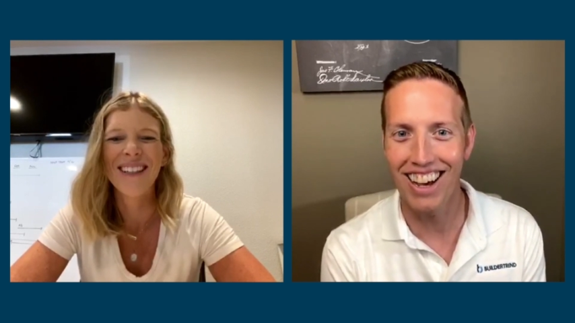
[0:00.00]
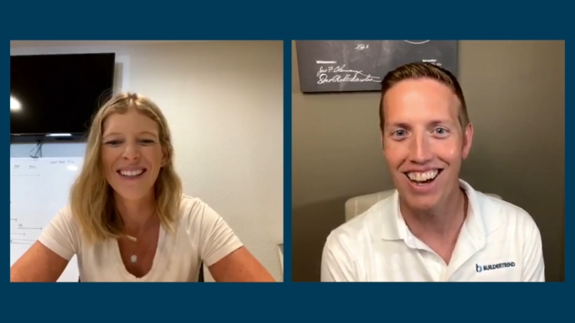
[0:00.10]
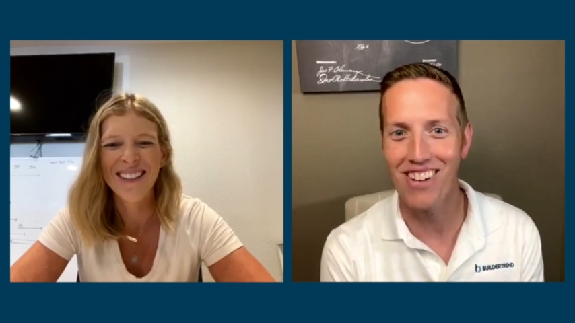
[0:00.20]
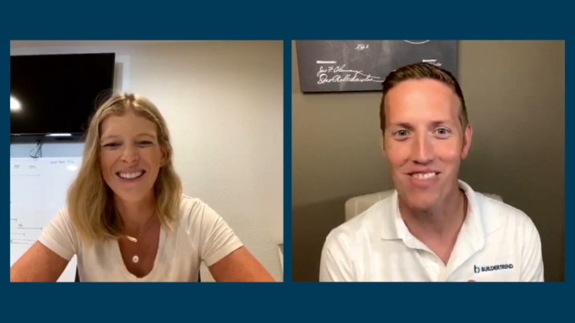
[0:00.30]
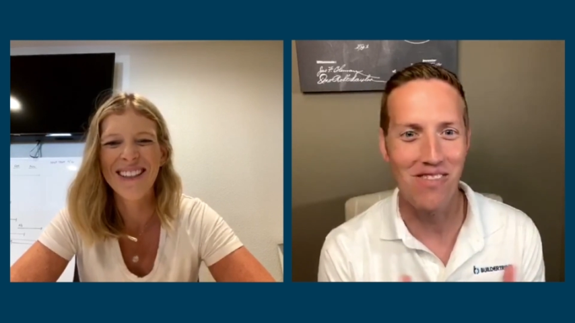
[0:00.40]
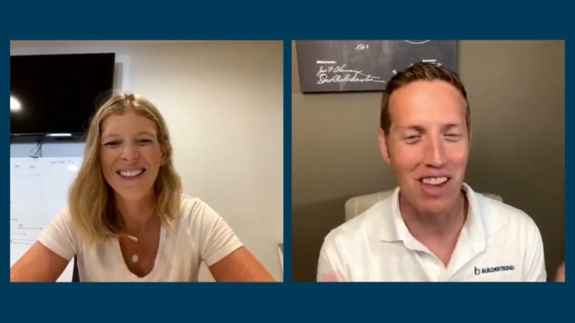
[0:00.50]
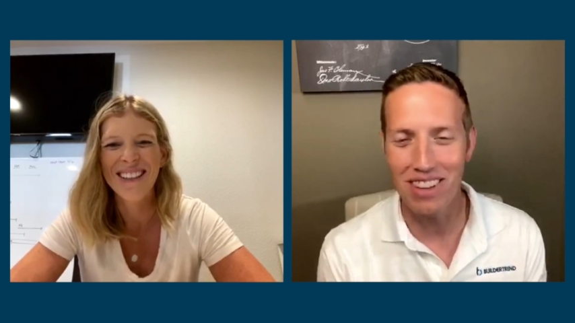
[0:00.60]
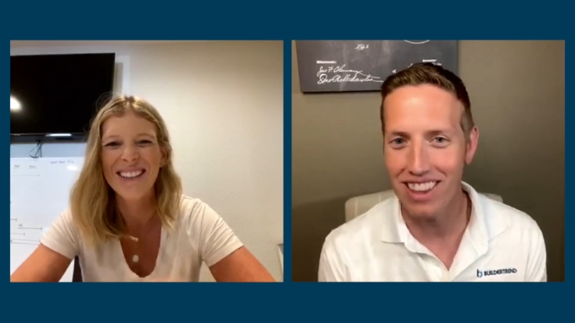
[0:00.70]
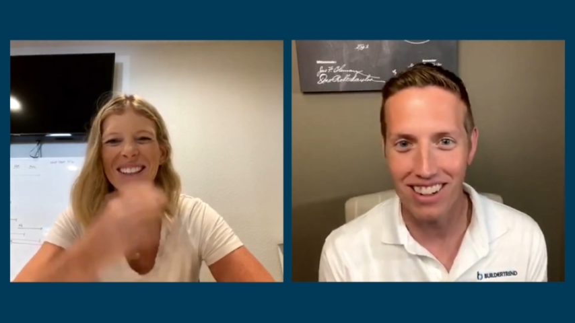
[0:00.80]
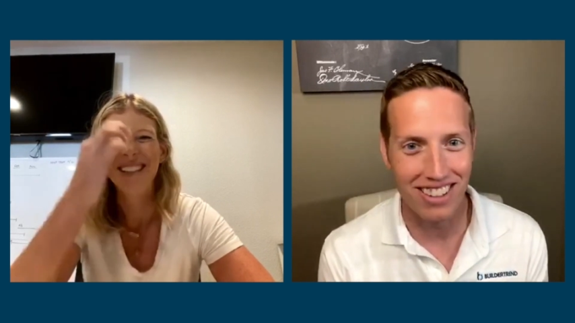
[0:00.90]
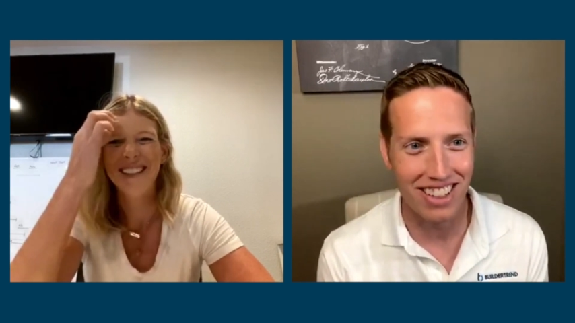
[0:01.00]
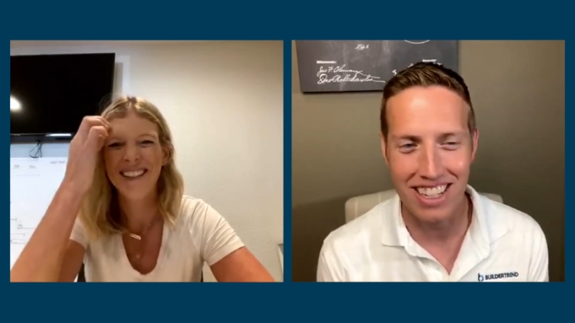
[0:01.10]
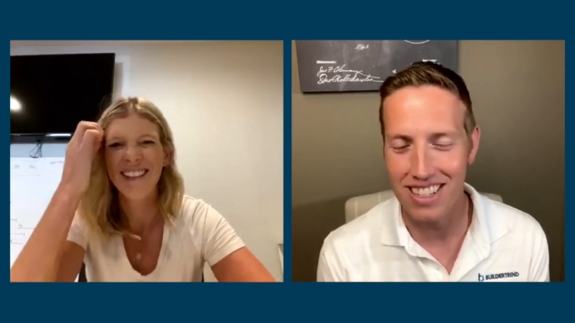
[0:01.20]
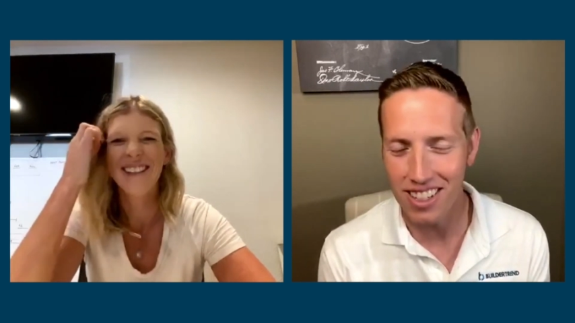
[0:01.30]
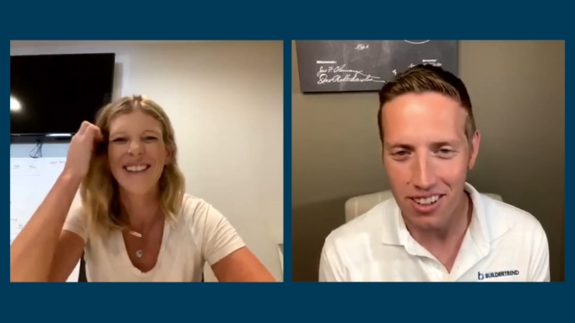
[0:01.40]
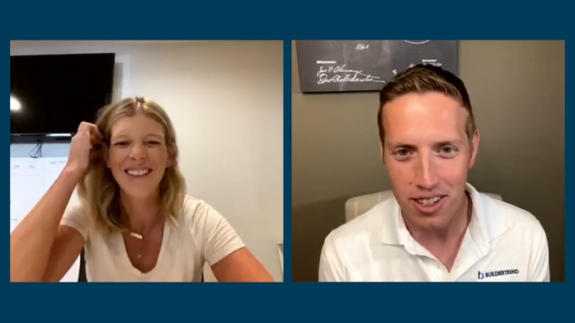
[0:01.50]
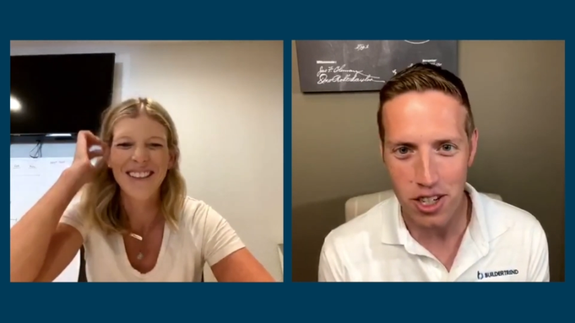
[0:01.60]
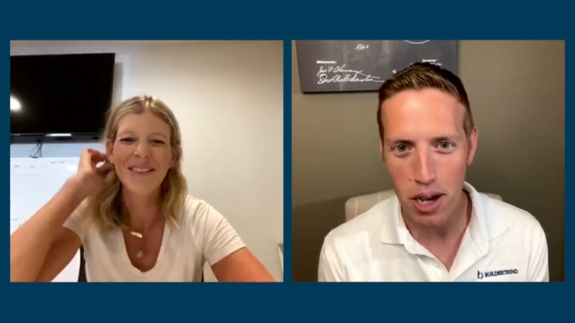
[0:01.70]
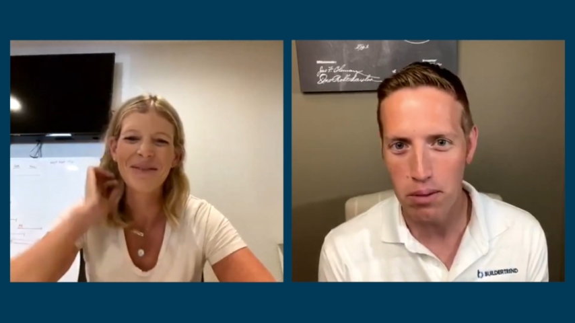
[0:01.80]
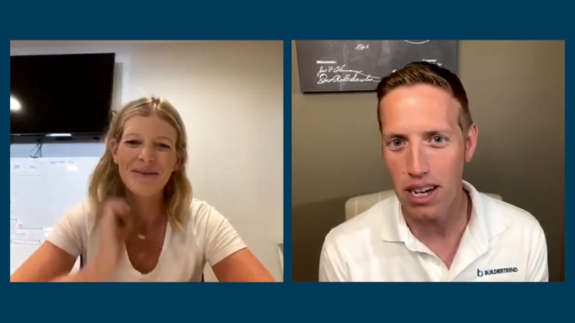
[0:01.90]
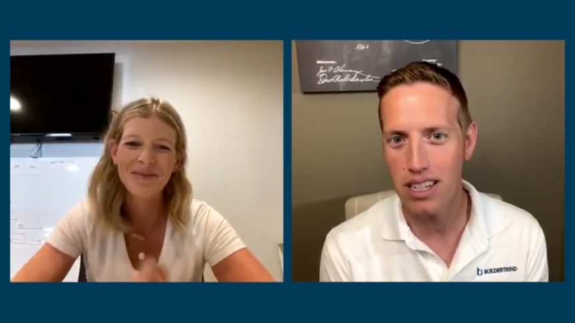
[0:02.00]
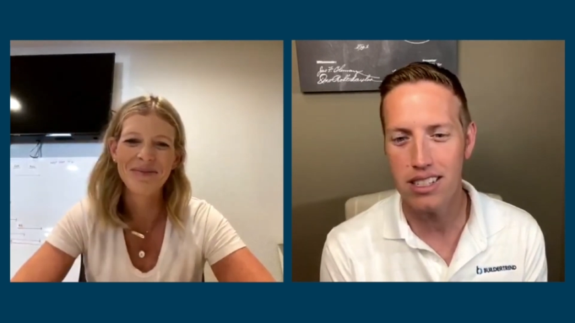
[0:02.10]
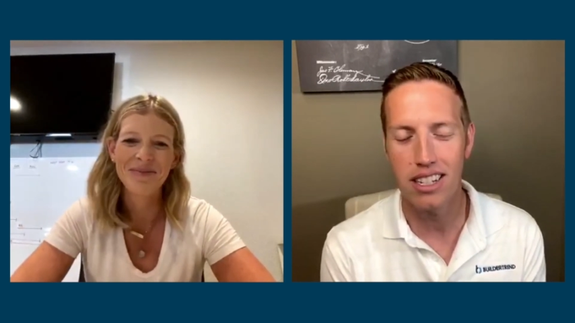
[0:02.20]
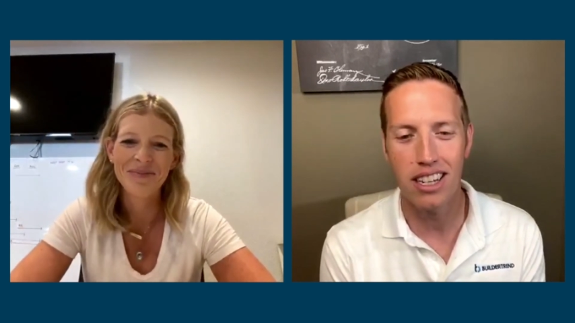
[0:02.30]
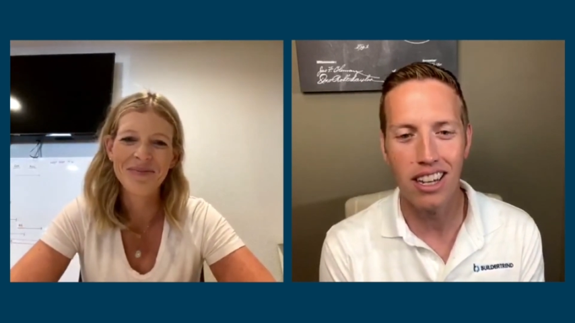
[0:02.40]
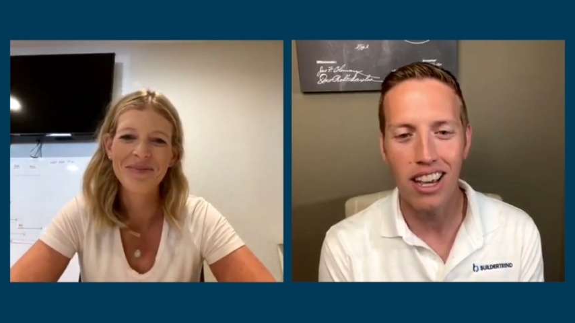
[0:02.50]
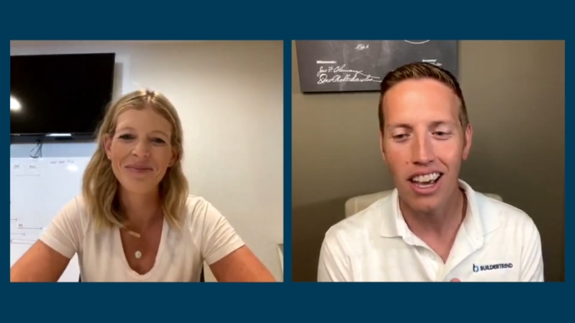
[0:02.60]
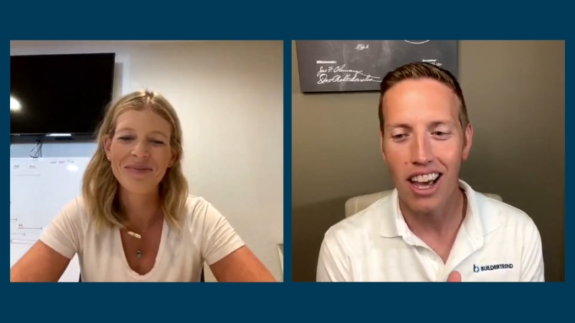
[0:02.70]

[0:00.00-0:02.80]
Speaker 1: Uh, maybe they're considering job costing.